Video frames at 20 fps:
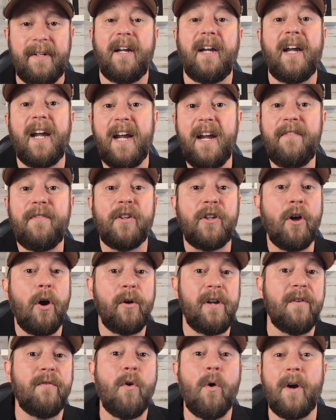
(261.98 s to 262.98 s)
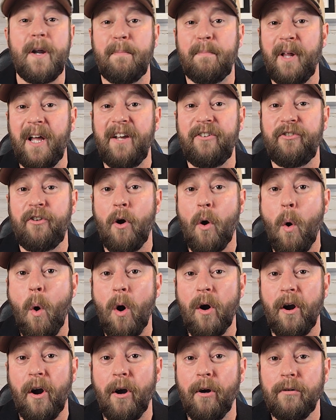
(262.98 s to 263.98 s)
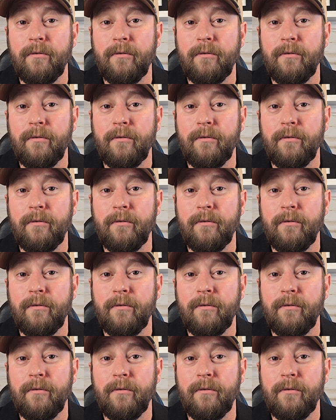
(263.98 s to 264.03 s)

even though you've already placed your order.